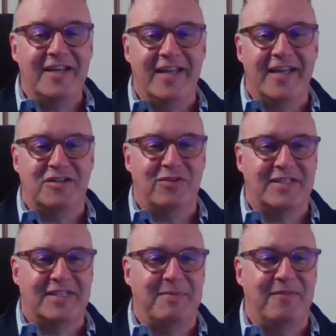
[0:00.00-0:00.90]
You get to
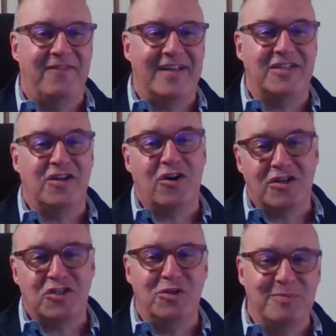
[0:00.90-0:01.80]
dress up in fancy
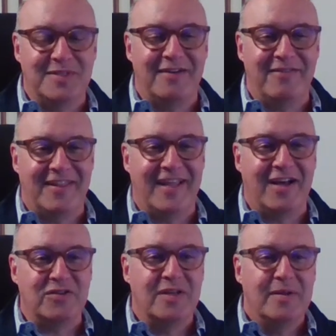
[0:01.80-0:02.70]
costumes and everything
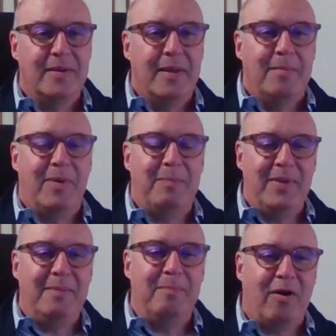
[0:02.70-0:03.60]
else. But
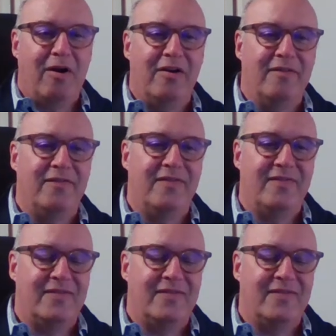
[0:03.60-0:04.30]
being part of